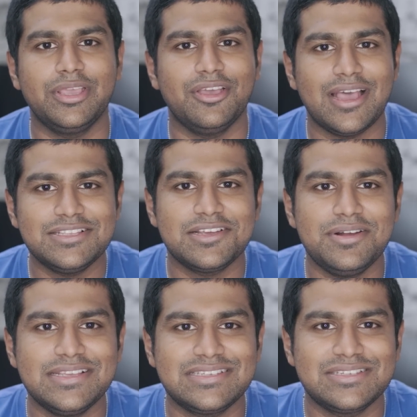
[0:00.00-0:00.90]
your answer
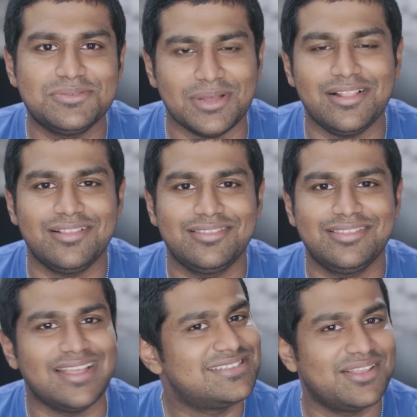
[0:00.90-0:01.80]
is, well,
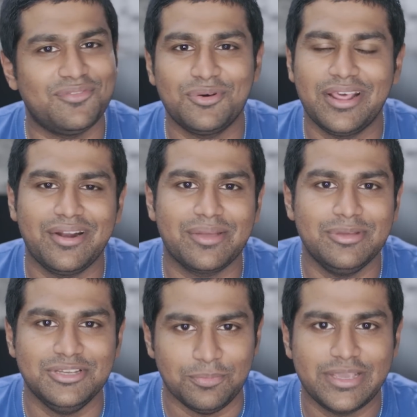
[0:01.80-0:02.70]
that's the phone I
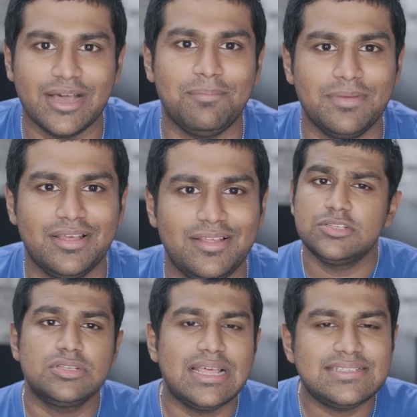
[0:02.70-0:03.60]
recommend you pick up.
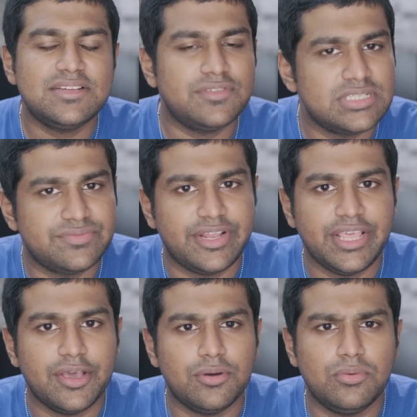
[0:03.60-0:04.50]
So that's it for this
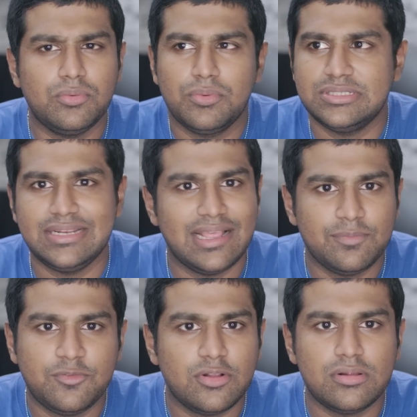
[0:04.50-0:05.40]
video. Was it
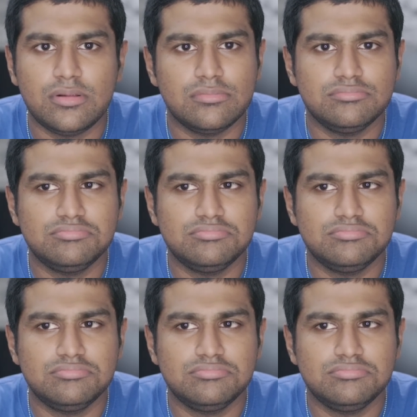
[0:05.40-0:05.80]
helpful?